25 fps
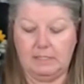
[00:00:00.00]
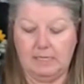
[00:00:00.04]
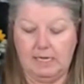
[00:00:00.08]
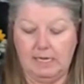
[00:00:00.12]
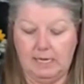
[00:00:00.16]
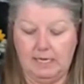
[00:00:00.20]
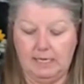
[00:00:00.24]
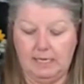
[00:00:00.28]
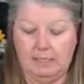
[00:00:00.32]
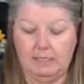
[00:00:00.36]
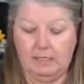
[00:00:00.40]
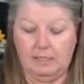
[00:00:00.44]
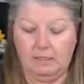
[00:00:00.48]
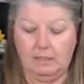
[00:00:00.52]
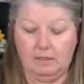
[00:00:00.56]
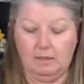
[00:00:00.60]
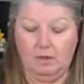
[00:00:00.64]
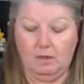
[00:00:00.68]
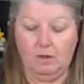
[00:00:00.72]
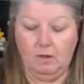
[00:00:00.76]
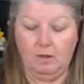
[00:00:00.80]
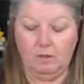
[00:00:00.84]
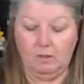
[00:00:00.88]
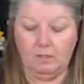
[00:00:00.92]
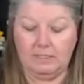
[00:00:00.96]
a
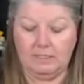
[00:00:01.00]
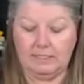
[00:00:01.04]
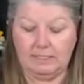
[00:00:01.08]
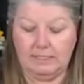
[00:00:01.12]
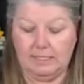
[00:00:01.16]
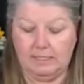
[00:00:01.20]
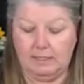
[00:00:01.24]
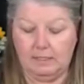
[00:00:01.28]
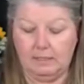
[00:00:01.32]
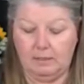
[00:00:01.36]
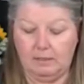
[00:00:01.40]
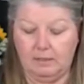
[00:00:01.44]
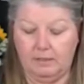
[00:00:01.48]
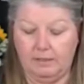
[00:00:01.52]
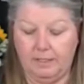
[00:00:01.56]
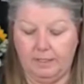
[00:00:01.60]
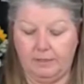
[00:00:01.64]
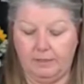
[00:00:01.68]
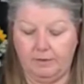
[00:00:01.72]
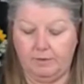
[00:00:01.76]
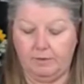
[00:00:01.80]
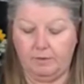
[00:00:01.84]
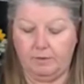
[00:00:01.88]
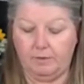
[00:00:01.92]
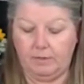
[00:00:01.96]
wholesaler
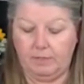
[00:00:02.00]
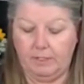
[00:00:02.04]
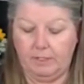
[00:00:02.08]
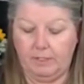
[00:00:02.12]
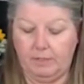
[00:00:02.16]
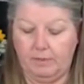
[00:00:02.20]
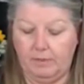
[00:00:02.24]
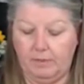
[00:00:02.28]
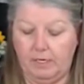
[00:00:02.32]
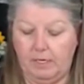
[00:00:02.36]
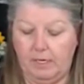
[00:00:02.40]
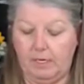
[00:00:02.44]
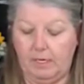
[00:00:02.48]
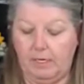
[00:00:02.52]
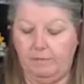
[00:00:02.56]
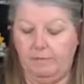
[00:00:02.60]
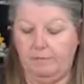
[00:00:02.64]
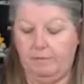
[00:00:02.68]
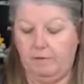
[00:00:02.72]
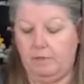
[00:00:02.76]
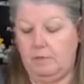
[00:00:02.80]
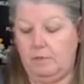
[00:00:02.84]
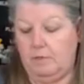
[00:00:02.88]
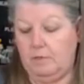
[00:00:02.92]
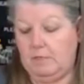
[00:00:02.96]
here in North Carolina,
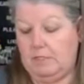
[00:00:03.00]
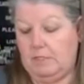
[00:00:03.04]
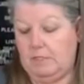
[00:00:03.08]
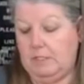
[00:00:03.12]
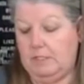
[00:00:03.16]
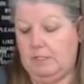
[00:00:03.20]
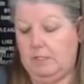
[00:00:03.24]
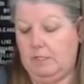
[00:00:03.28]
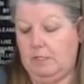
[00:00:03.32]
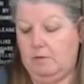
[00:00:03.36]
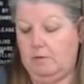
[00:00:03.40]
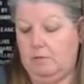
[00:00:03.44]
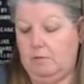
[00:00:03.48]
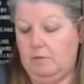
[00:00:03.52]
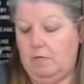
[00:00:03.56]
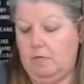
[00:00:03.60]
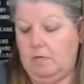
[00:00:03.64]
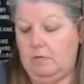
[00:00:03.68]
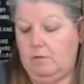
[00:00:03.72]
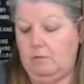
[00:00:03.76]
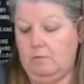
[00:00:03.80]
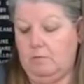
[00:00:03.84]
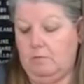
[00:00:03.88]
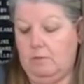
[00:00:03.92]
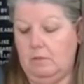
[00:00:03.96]
for those that don't
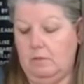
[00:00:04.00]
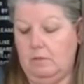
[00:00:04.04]
know.